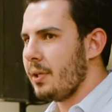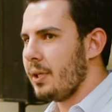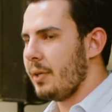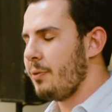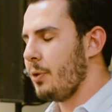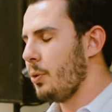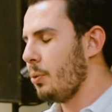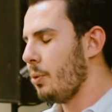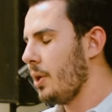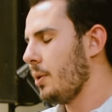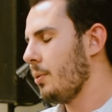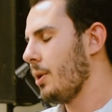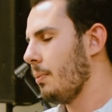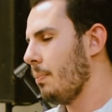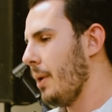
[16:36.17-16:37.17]
that if you really
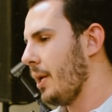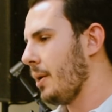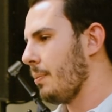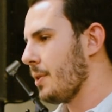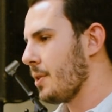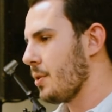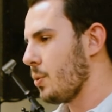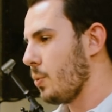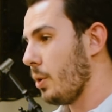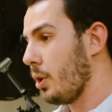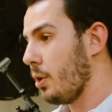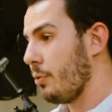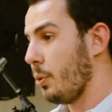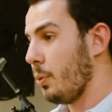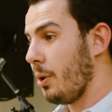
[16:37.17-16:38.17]
want to make a business work,
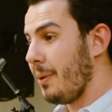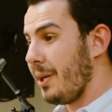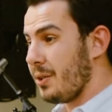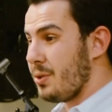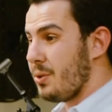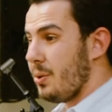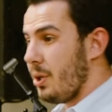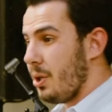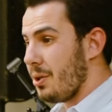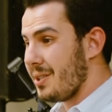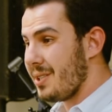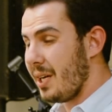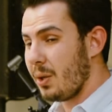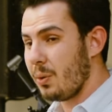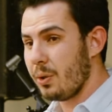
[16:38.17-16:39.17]
or if you want to make a studio or a
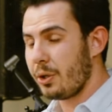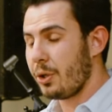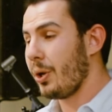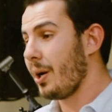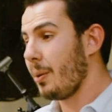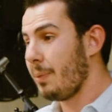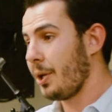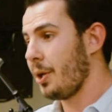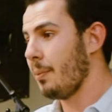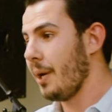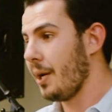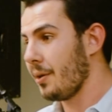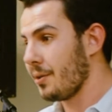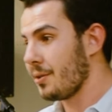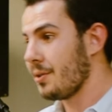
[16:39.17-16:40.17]
title work, you got to pick your
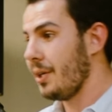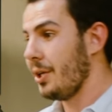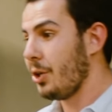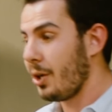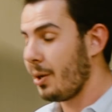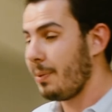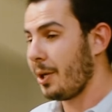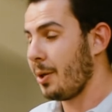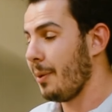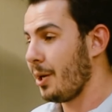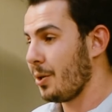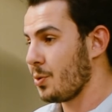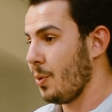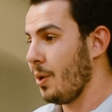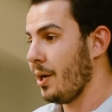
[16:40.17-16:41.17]
battles, and you got to pick your
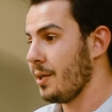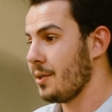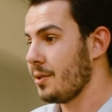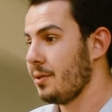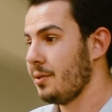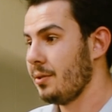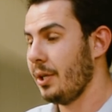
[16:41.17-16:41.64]
battles wise,